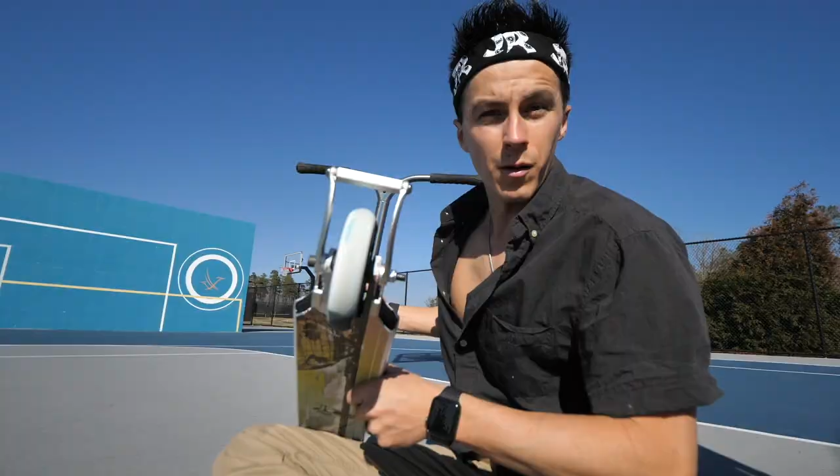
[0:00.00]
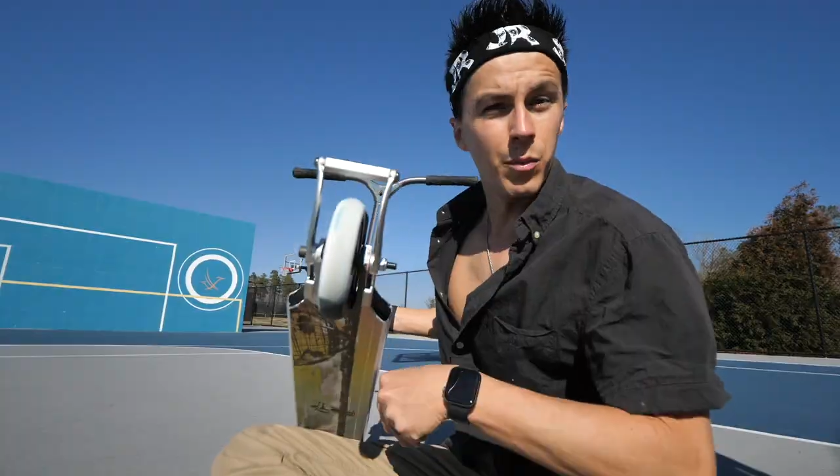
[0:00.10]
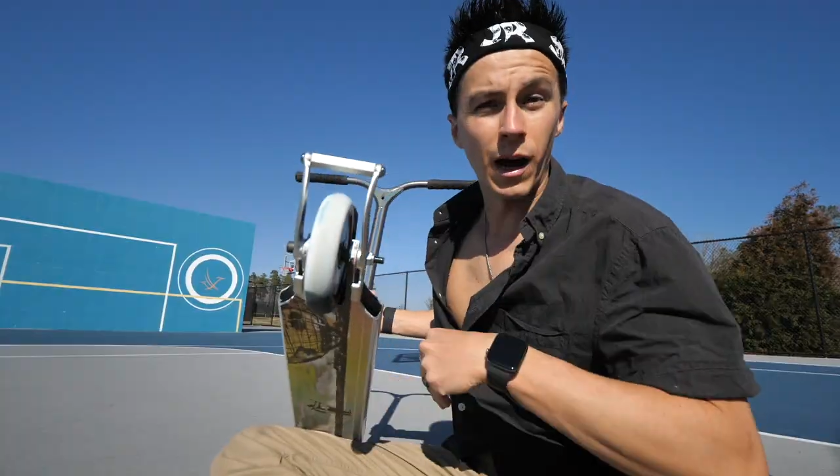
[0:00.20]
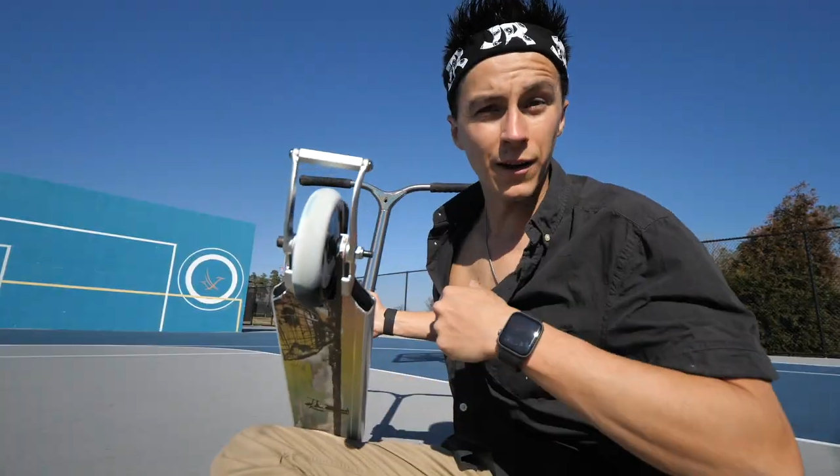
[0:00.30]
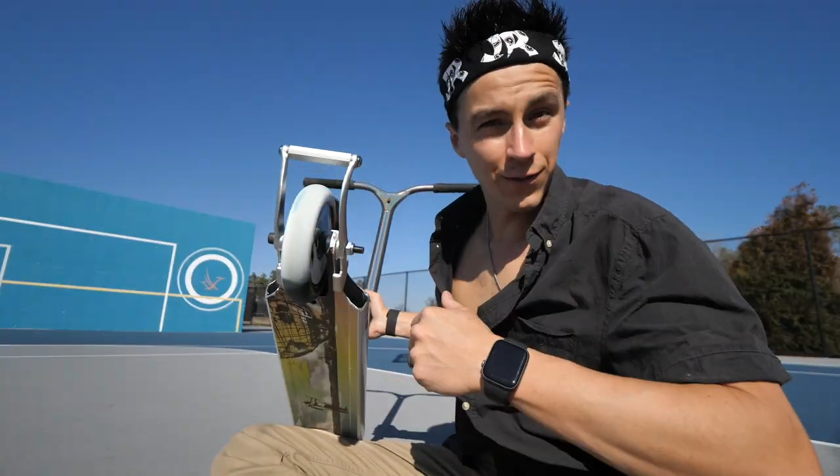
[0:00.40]

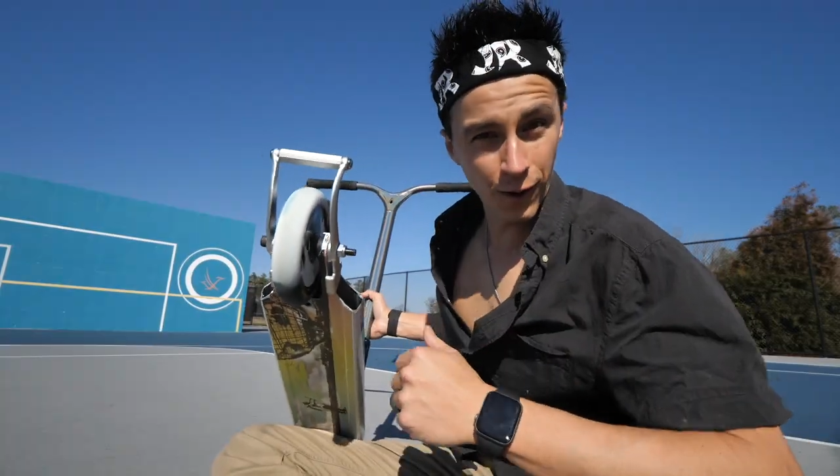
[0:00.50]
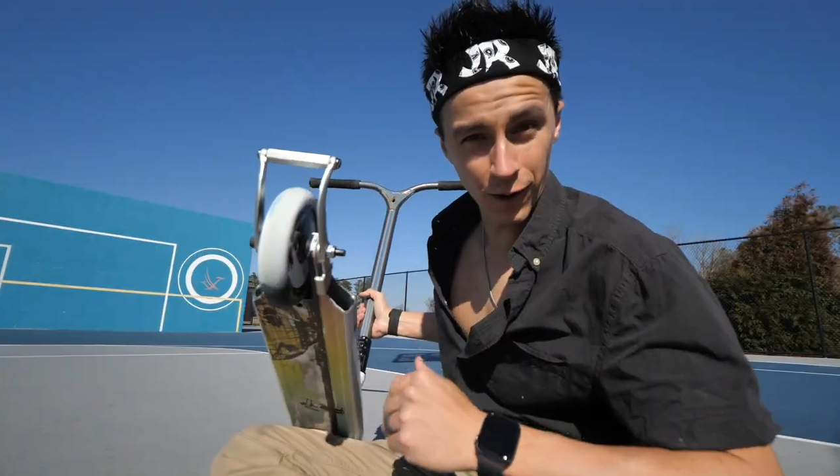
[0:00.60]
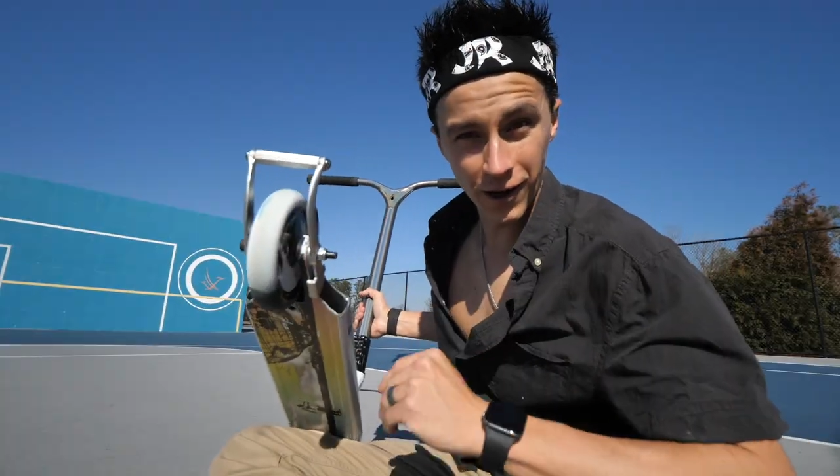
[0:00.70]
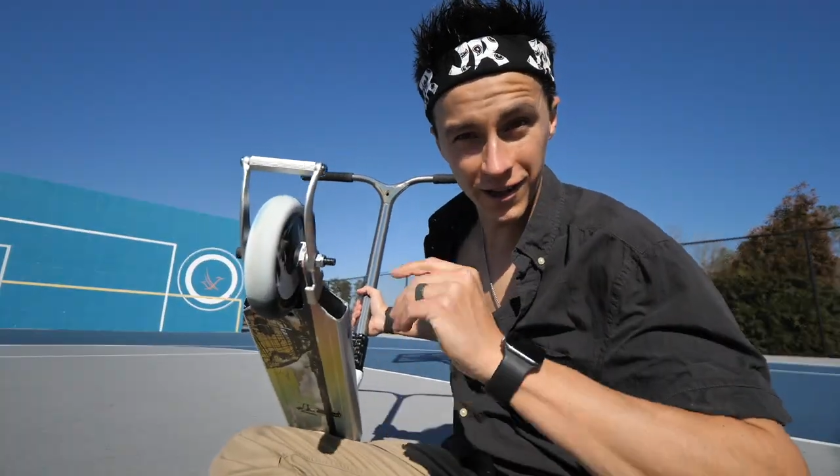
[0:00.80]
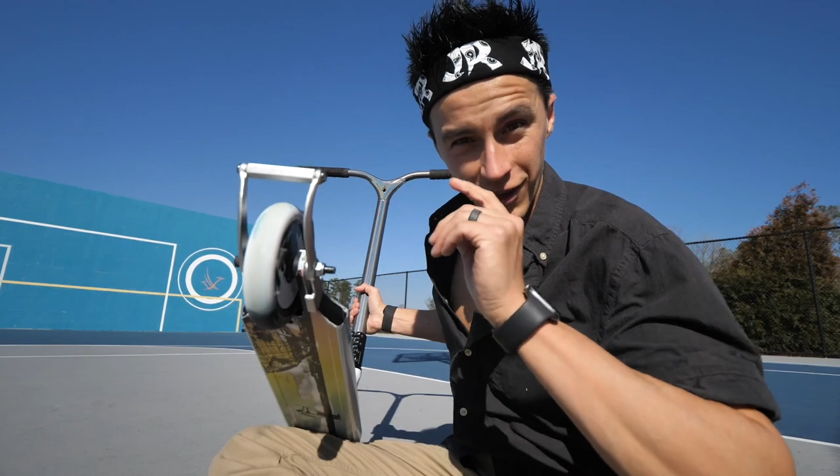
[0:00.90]
by
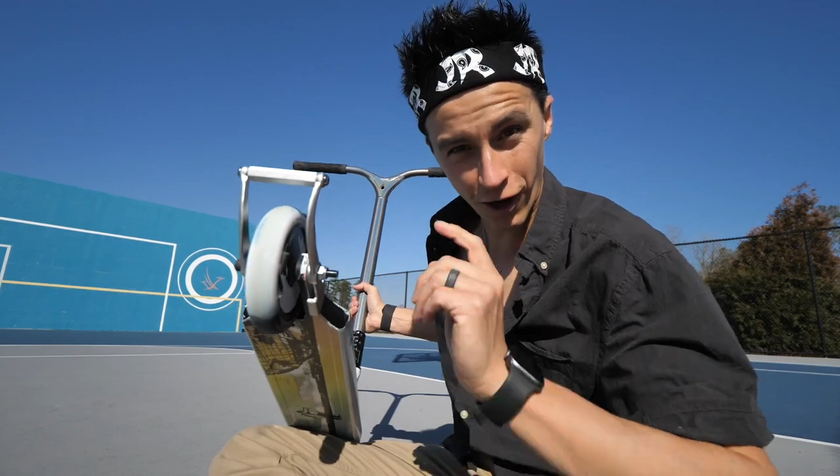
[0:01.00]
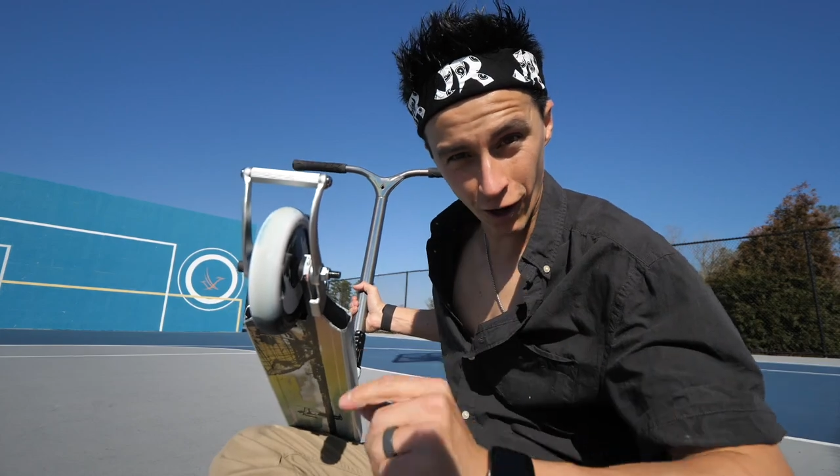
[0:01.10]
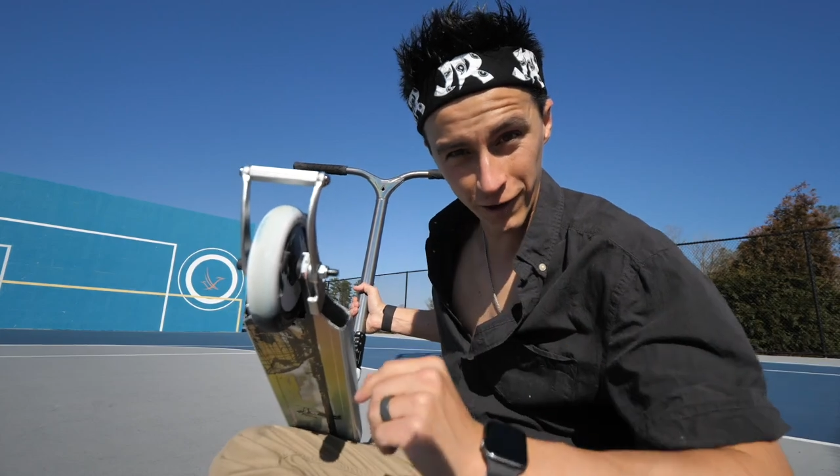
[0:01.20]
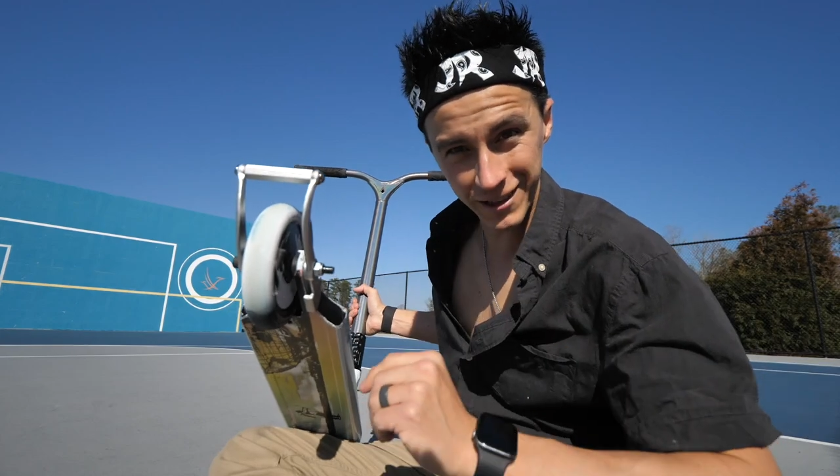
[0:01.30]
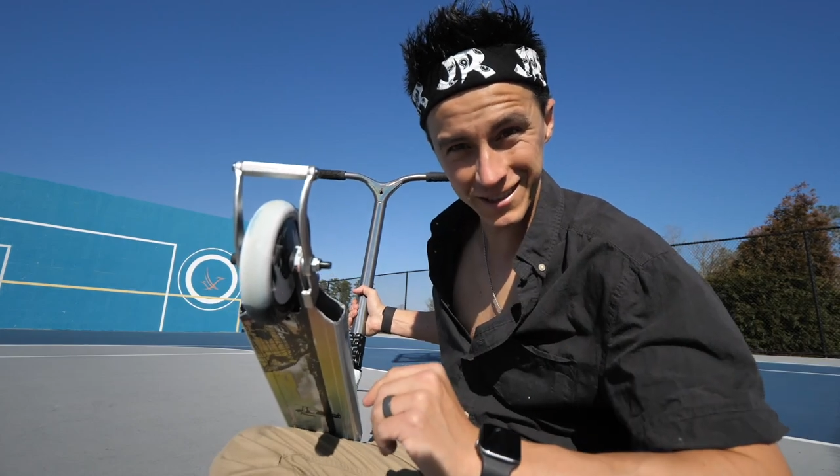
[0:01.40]
far the
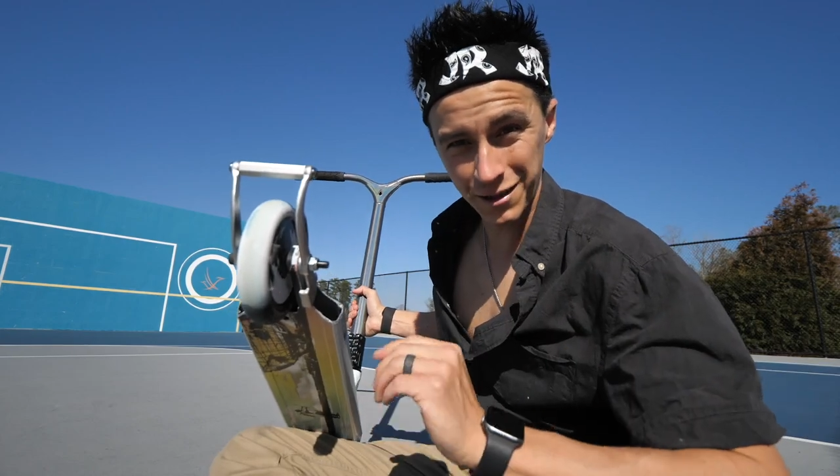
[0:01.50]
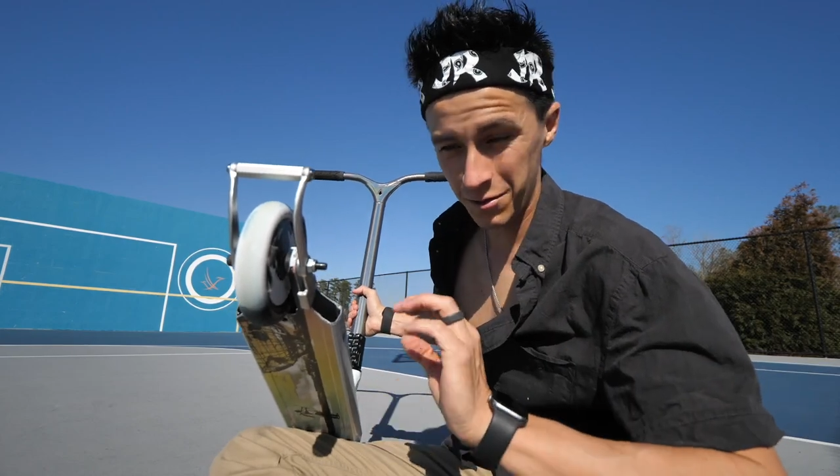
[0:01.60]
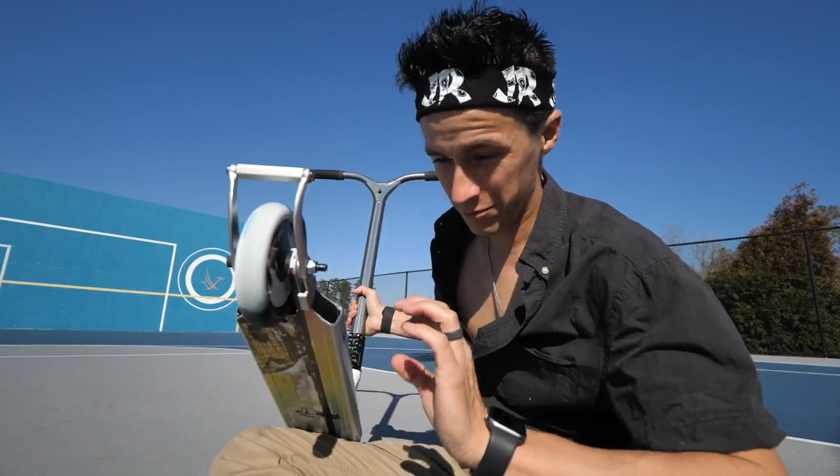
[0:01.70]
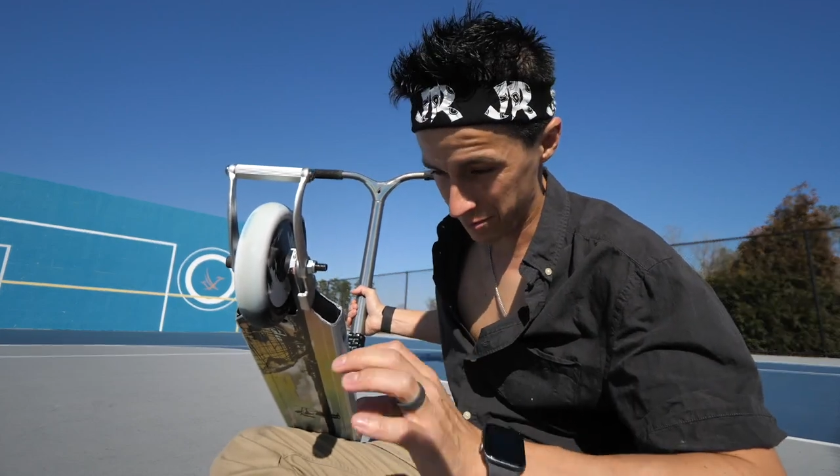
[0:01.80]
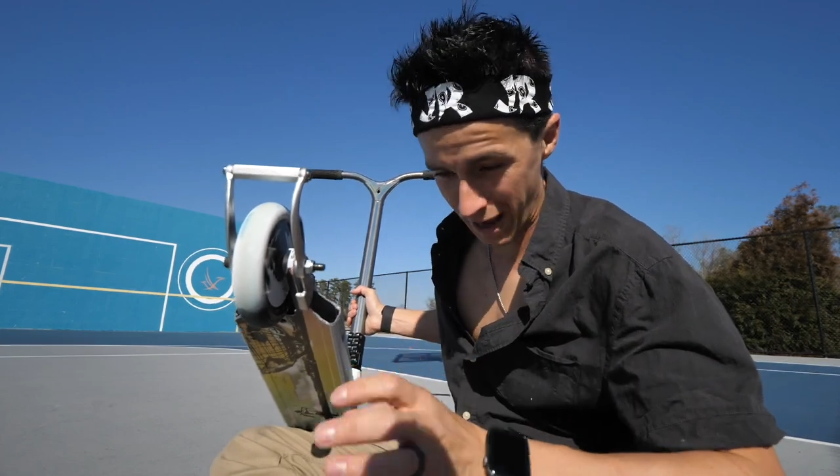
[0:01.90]
hardest
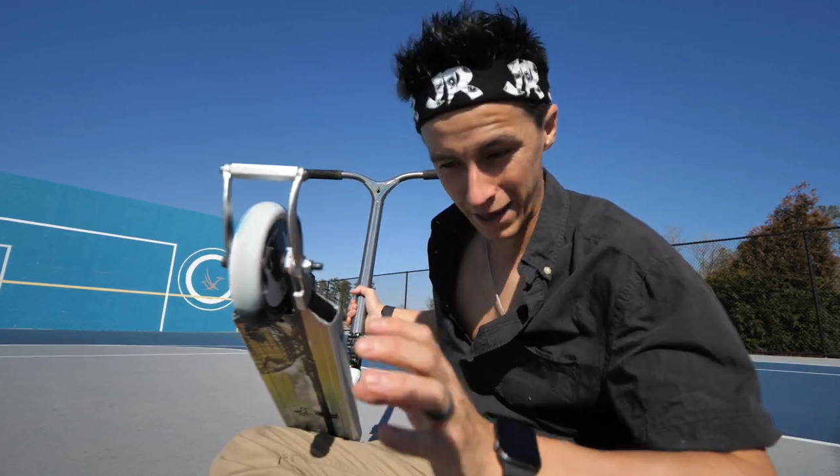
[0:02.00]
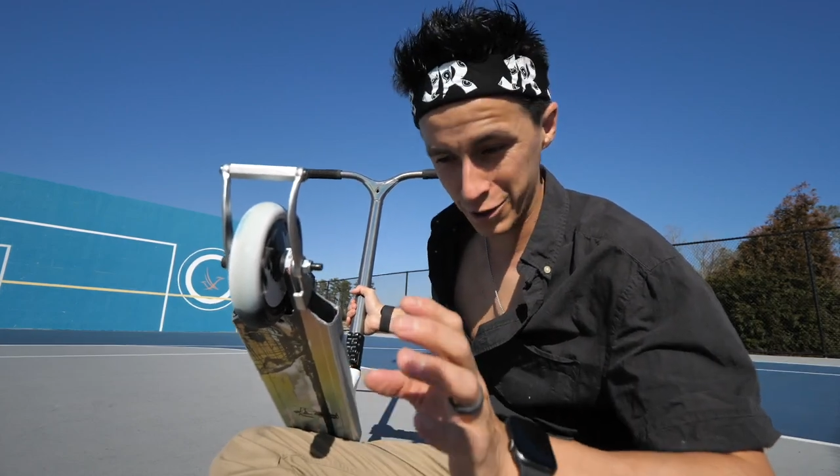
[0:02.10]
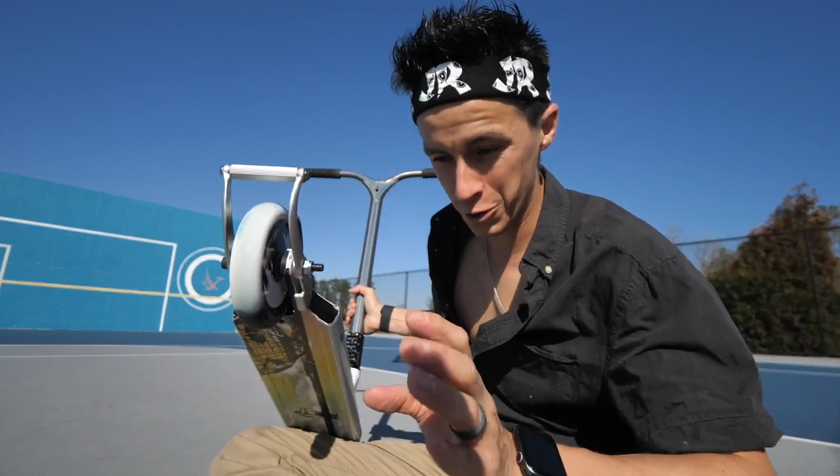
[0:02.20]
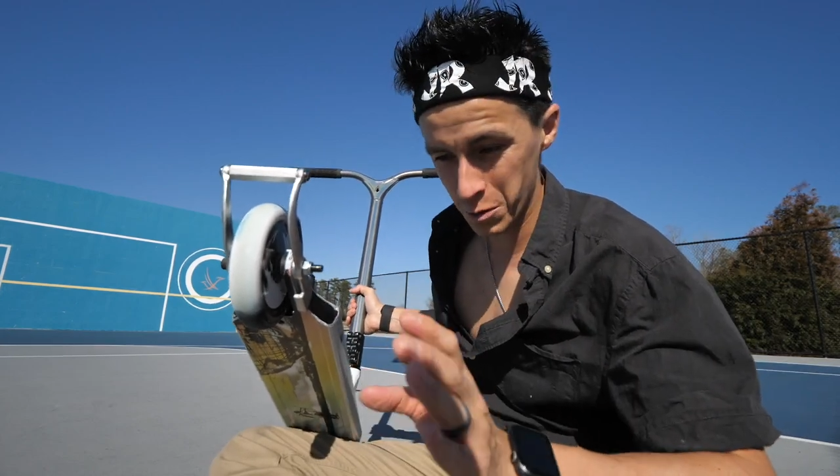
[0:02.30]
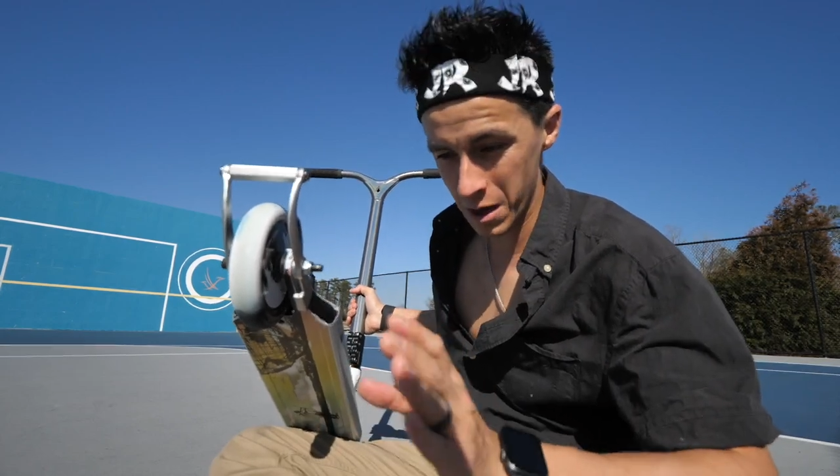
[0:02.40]

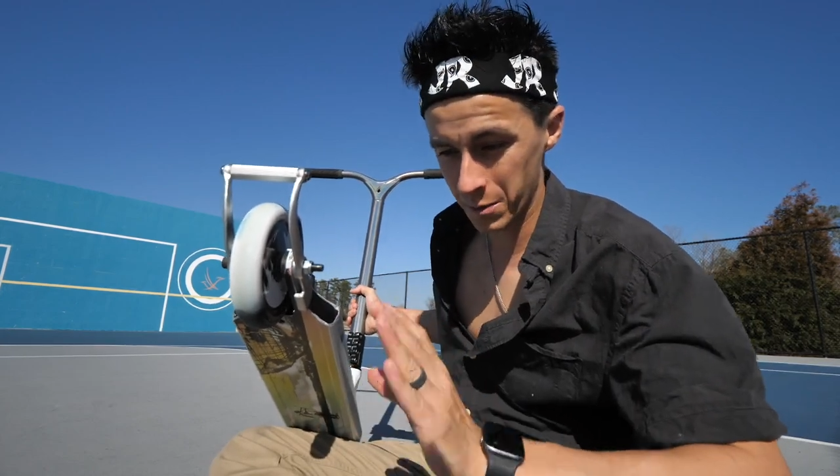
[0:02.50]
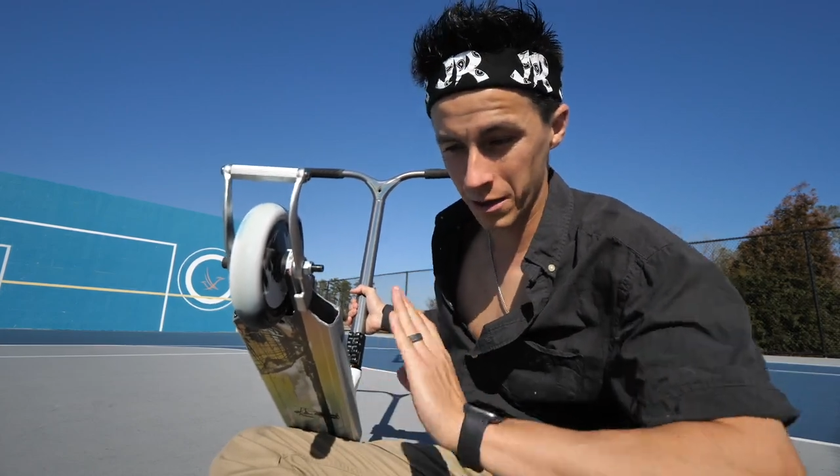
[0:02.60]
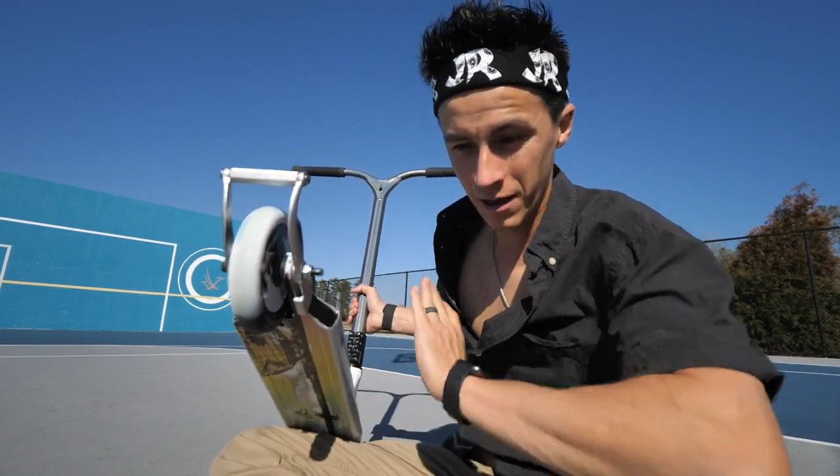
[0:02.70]
manual whip